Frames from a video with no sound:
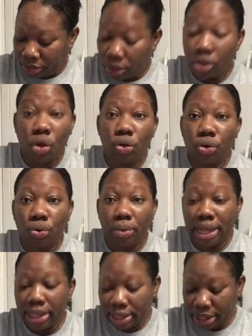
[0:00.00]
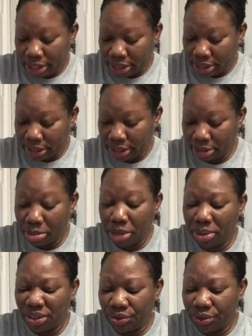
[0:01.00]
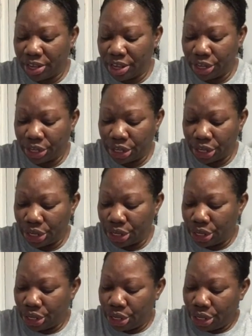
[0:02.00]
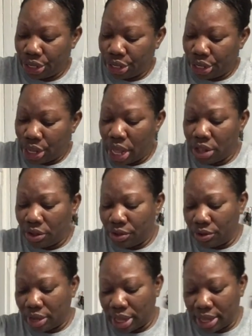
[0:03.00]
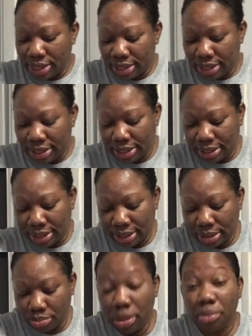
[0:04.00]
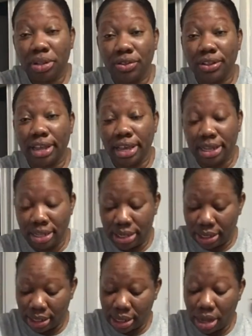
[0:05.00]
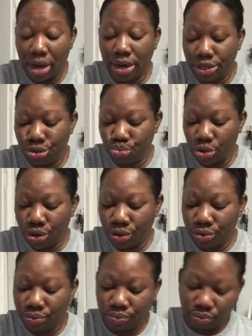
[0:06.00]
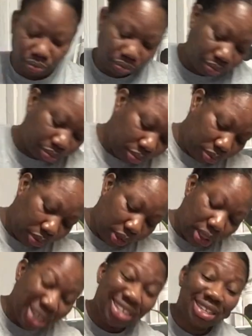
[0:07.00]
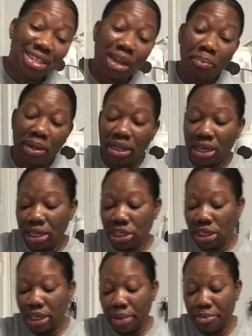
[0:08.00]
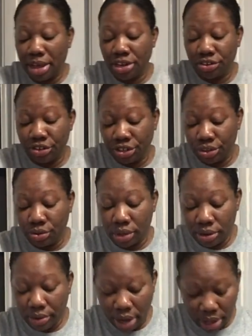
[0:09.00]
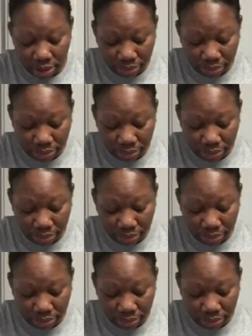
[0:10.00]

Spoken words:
Don't know when, maybe today. I don't know guys, maybe tonight or tomorrow. Since I'm in the kitchen, I might just wait, right?